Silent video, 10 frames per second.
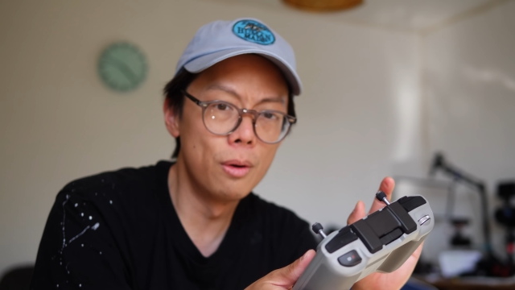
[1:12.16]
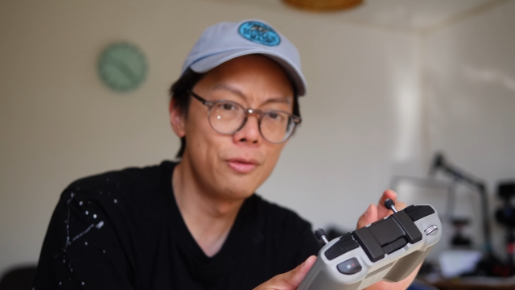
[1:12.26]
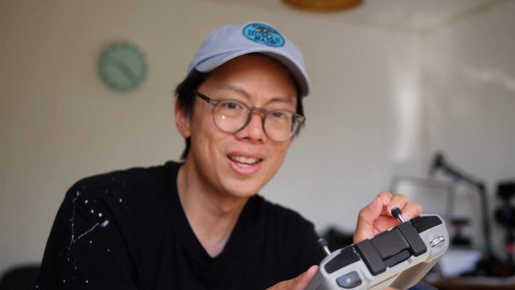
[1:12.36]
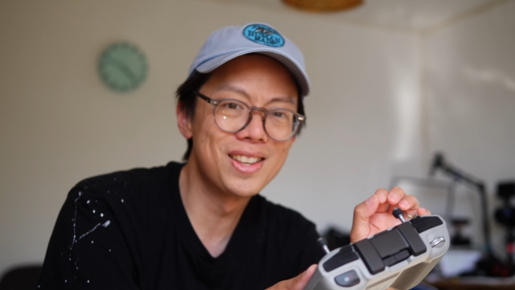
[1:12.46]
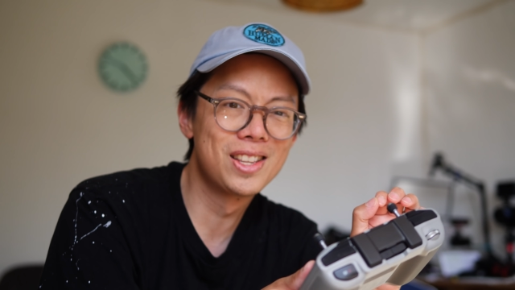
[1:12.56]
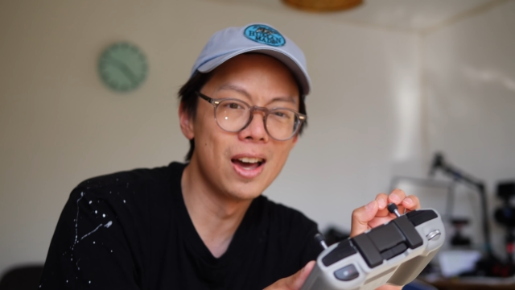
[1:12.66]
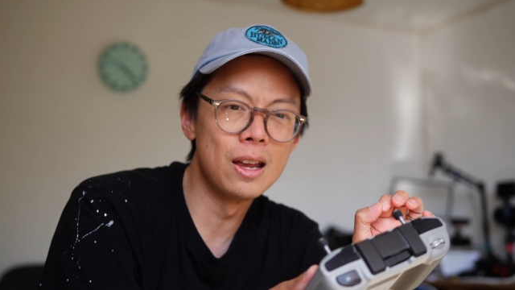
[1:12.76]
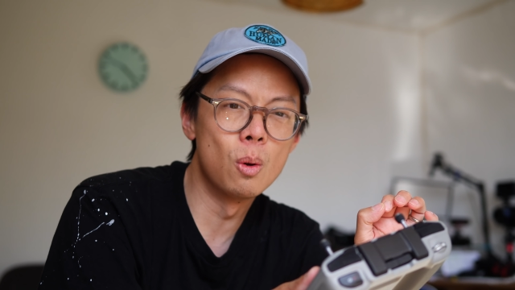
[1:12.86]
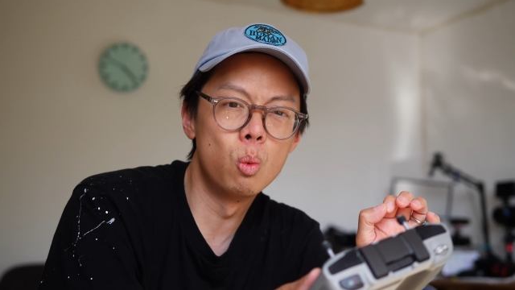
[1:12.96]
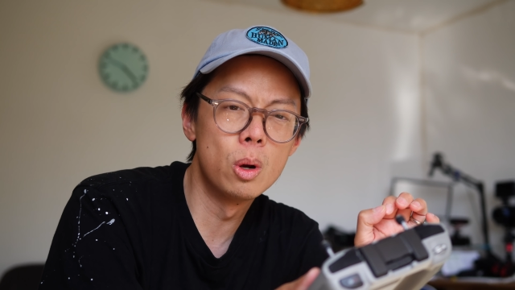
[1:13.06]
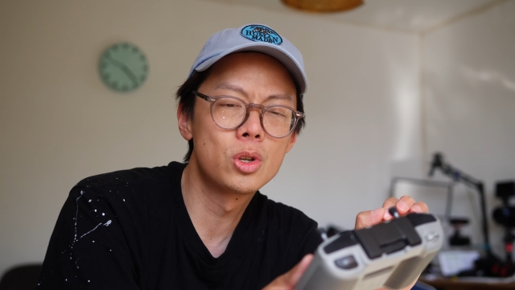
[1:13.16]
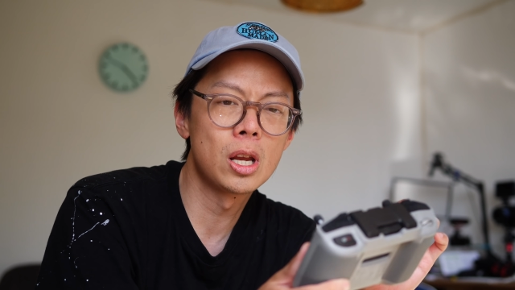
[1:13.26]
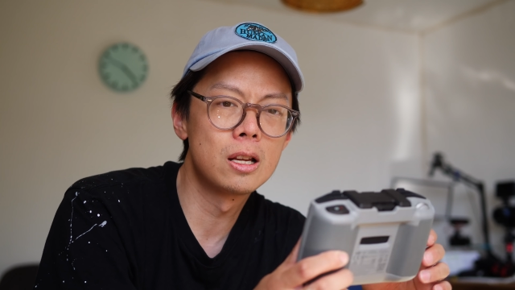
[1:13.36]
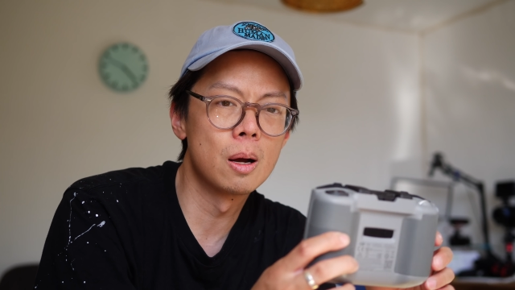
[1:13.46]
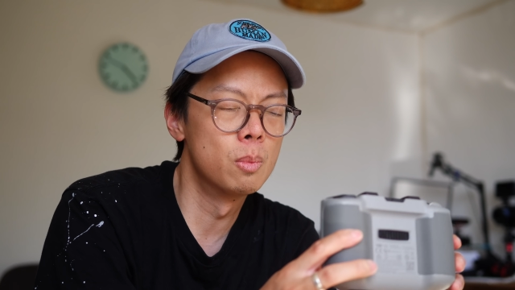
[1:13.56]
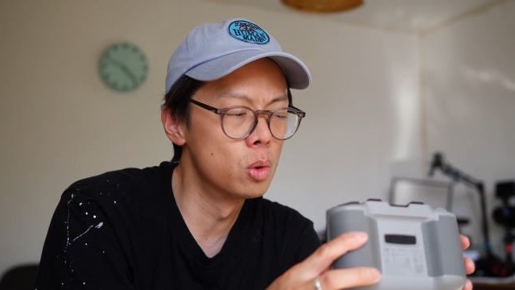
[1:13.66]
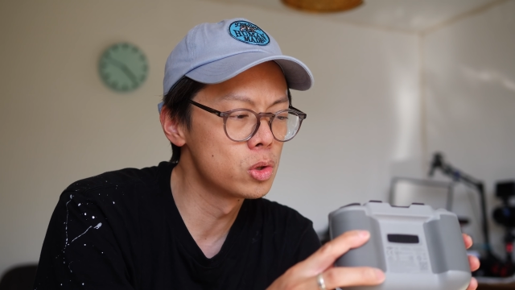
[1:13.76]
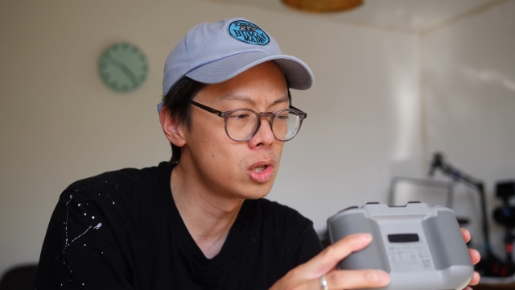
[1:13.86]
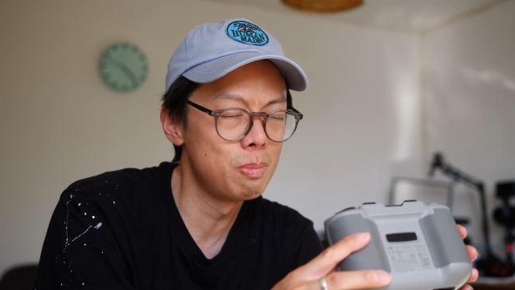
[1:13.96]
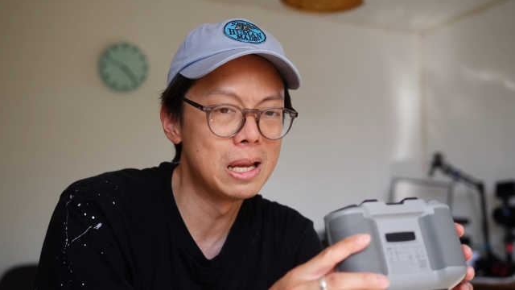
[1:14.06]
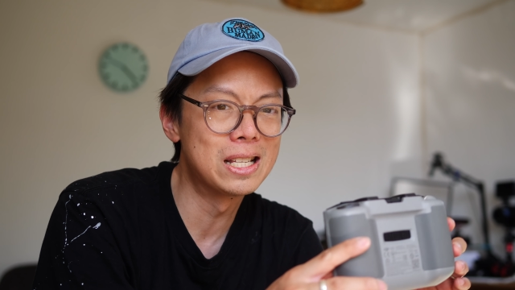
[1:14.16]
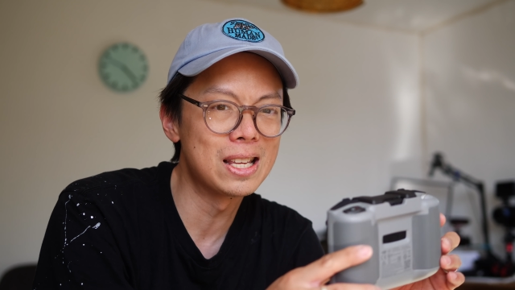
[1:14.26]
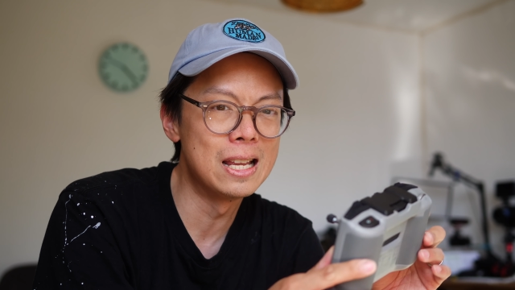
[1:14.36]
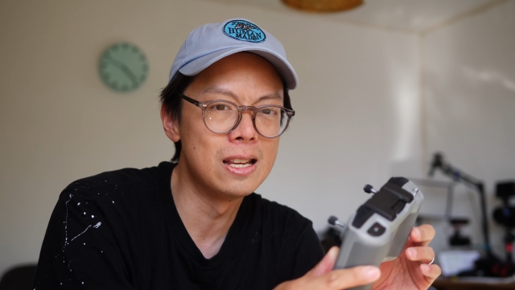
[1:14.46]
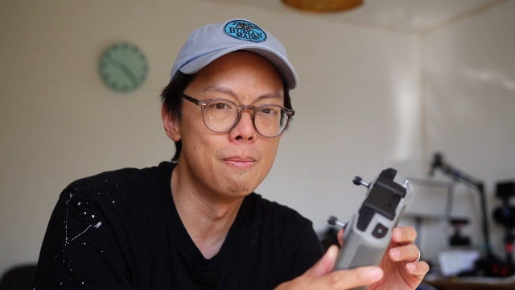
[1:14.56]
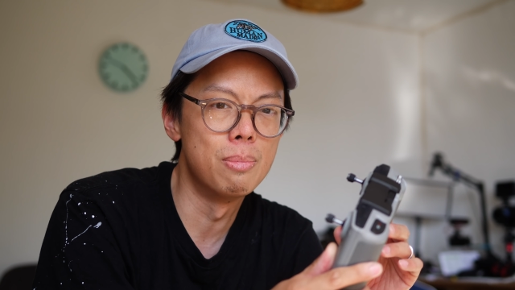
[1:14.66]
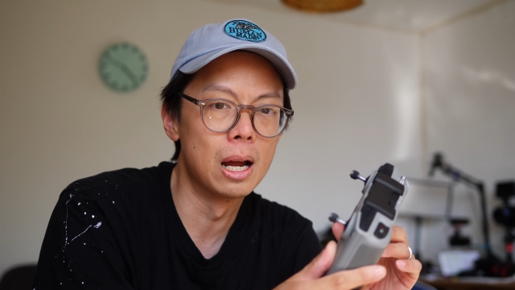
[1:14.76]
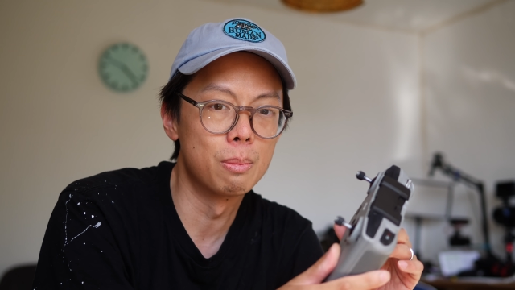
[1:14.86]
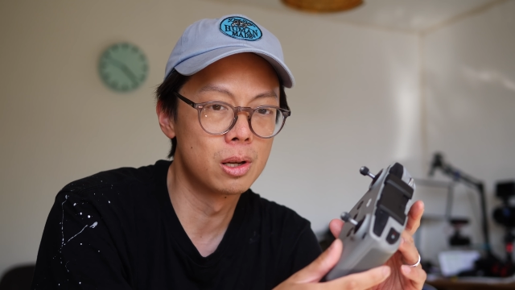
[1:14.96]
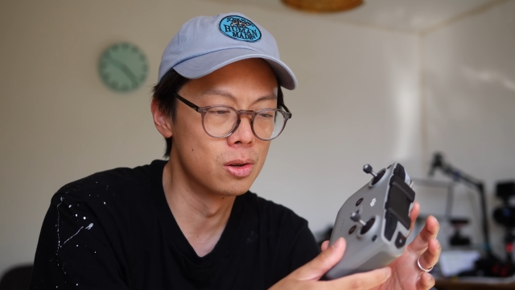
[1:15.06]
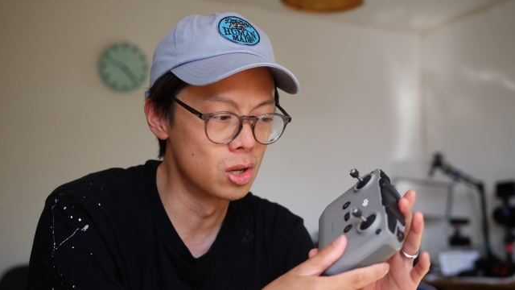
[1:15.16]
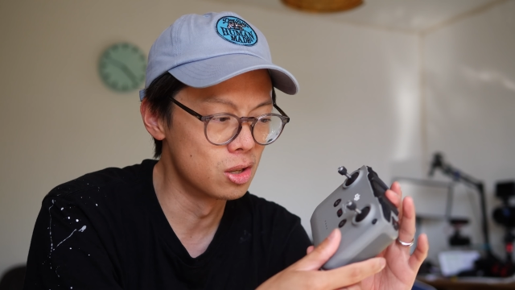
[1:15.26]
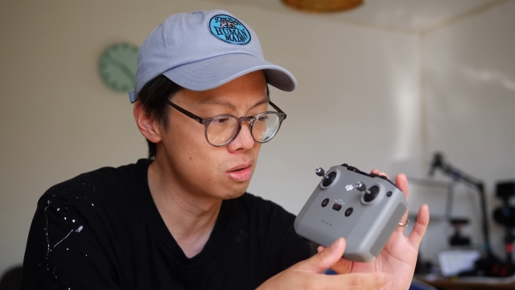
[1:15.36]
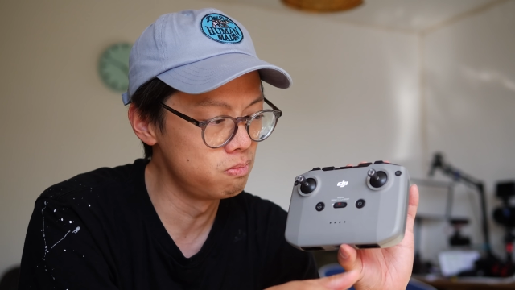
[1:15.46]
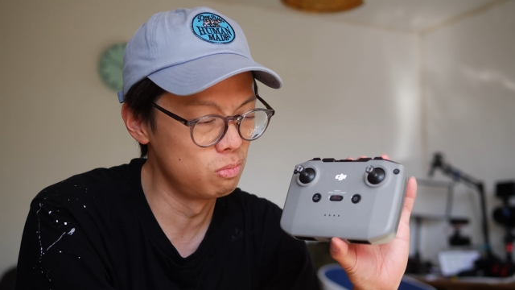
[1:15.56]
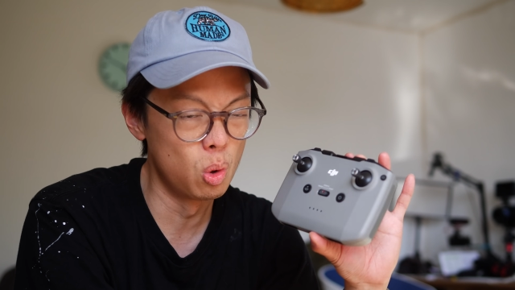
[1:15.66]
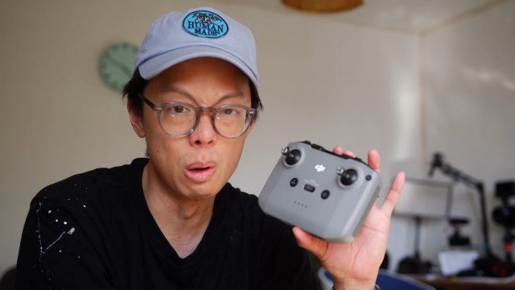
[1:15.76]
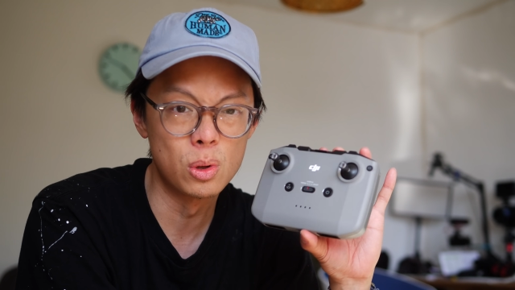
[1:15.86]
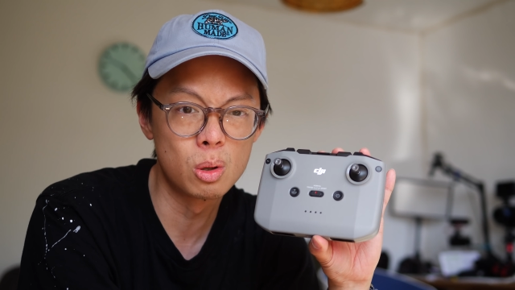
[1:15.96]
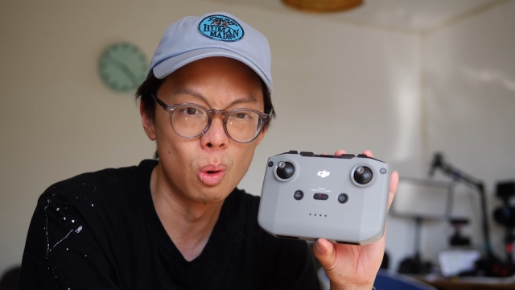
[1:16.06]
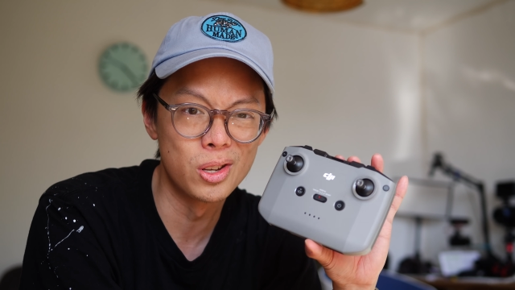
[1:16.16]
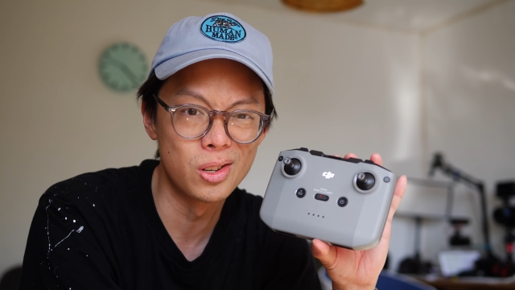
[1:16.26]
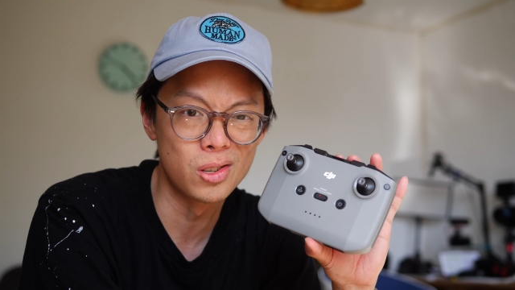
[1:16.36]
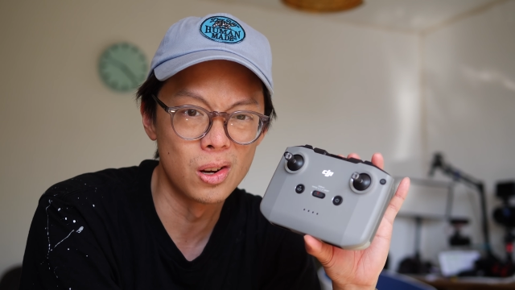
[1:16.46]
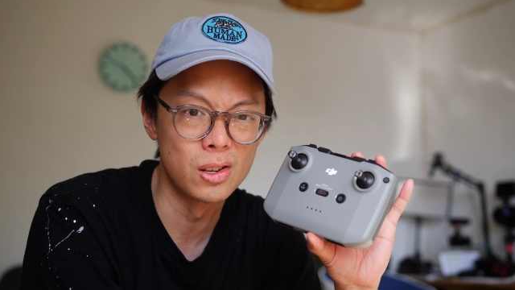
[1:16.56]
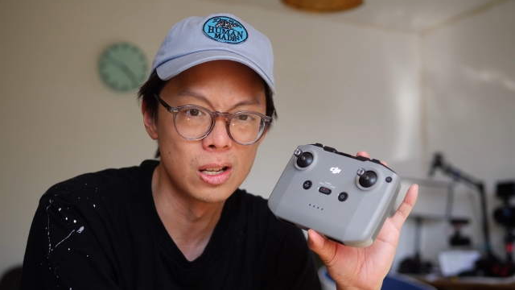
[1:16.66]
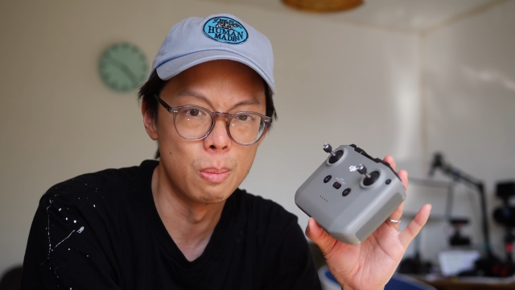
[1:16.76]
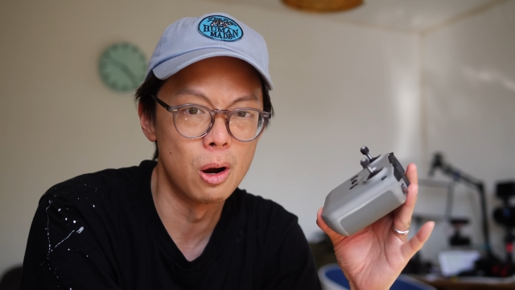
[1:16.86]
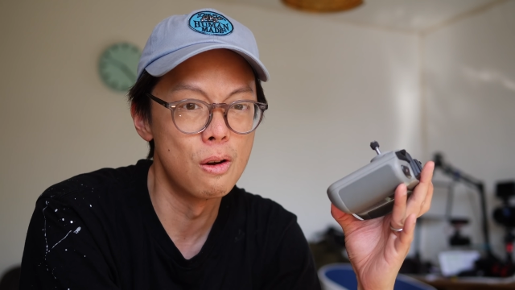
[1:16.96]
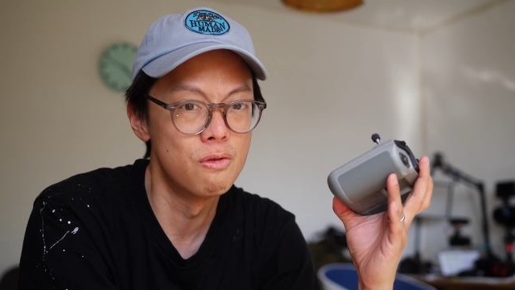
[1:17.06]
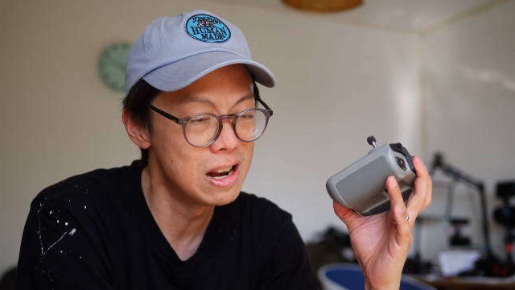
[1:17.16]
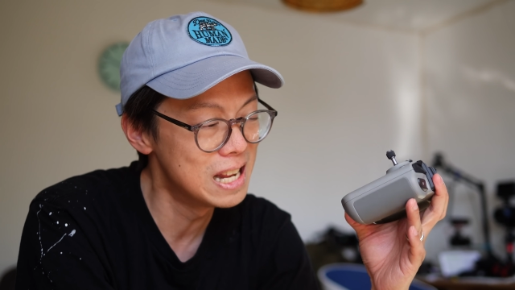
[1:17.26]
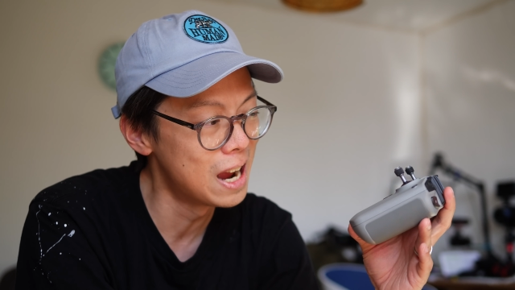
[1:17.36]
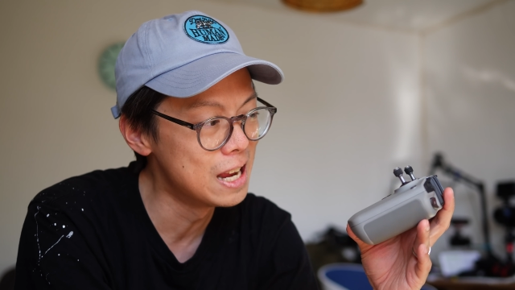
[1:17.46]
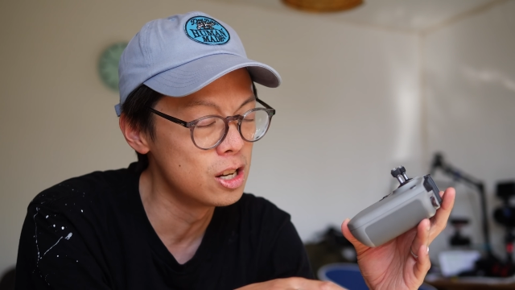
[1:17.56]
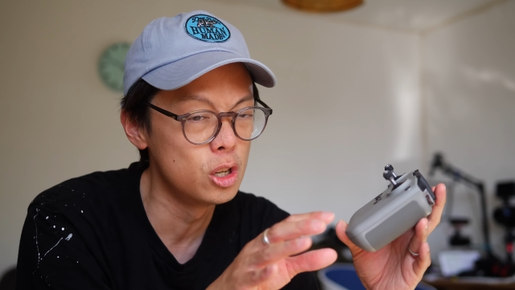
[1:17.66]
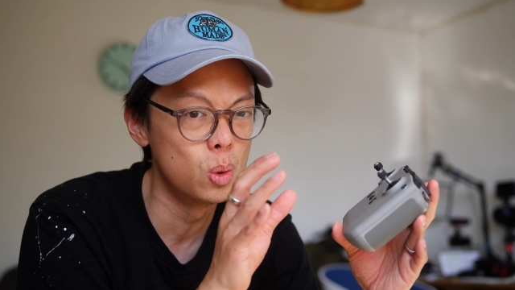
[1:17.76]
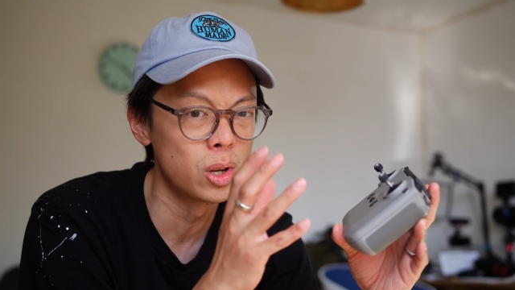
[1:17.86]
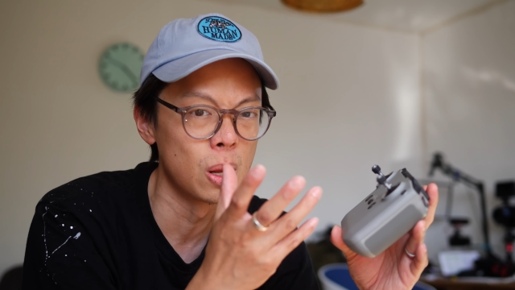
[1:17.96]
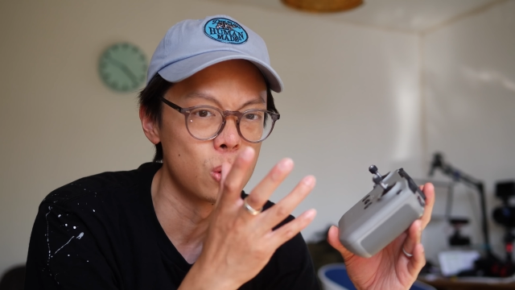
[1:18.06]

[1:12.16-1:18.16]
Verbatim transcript: One thing is that it will take up more space in your bag because it's almost twice the size now, but I really hated using